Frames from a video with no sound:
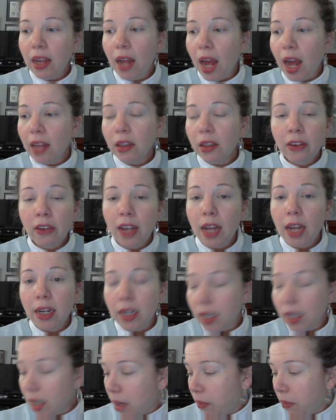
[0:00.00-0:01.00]
looked at
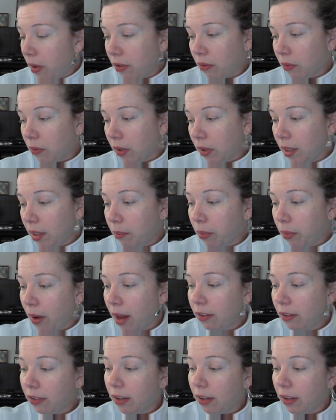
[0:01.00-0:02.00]
it and I wasn't really
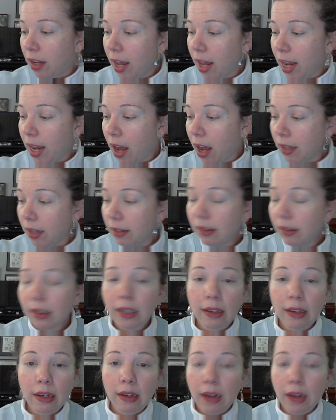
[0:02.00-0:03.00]
impressed, and I
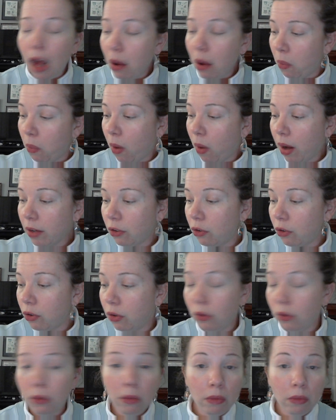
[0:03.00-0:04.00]
honestly did not want
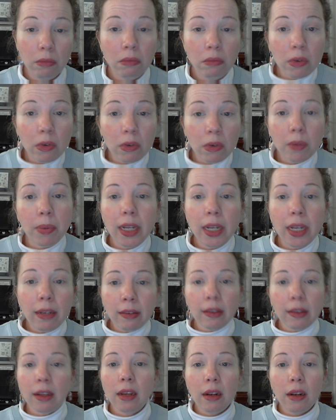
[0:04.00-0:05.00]
to
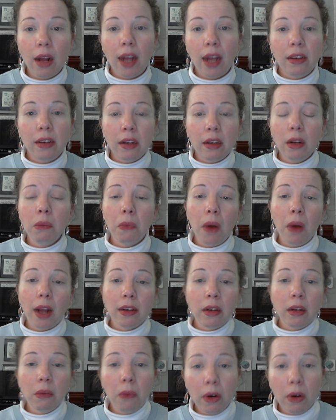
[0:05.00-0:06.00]
replace it. I didn't
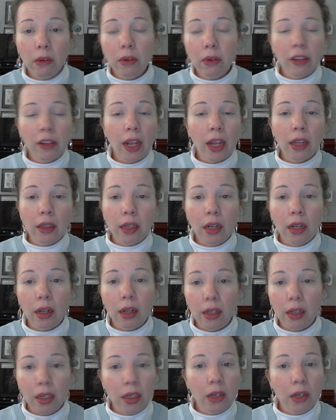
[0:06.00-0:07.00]
want to recycle
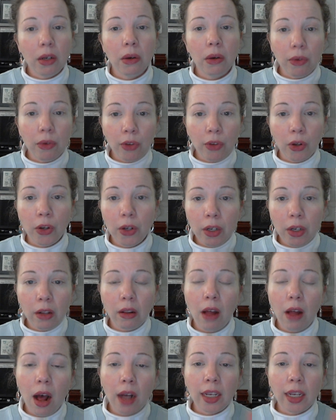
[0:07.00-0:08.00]
it. It was a good
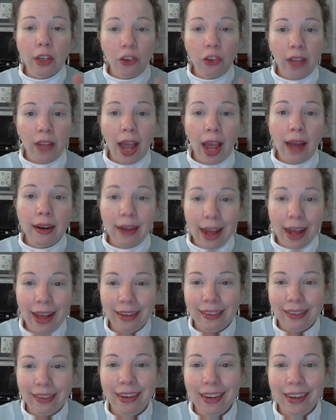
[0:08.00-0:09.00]
clock. It just had an
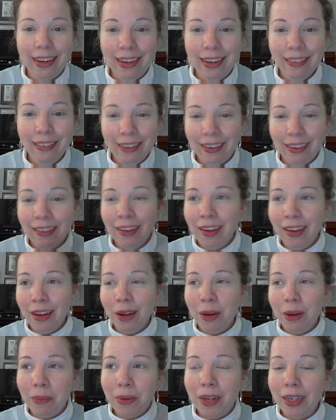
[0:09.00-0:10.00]
accident. I
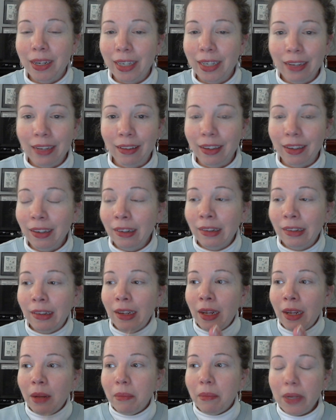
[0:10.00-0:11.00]
hope I didn't kill it,
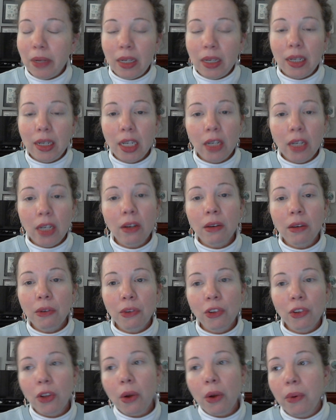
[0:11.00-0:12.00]
but
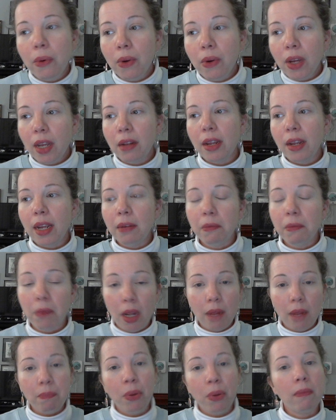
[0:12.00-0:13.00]
so
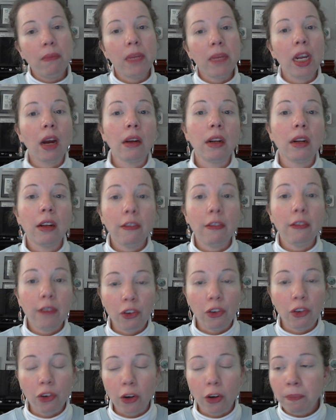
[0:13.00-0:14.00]
it put me on an
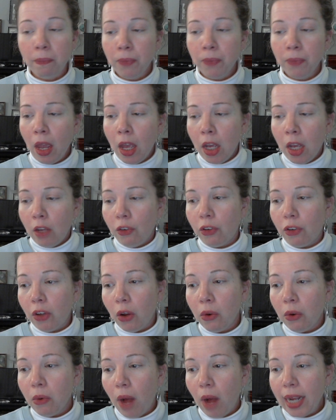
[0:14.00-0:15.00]
adventure.
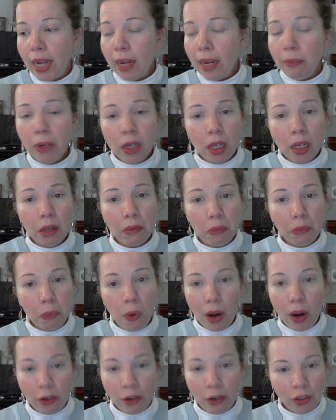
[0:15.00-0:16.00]
So I am gonna
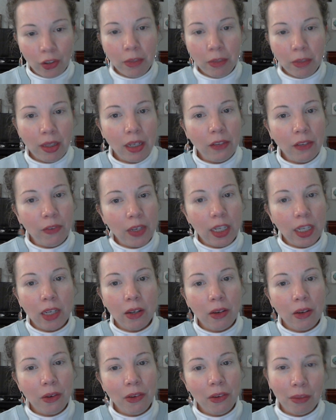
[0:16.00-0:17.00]
watch some of these
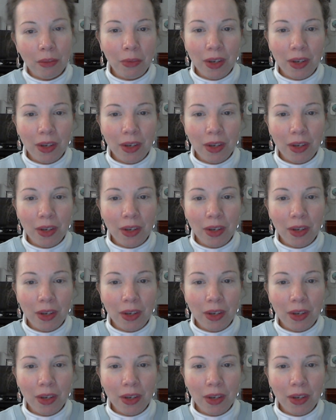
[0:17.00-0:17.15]
videos. I'm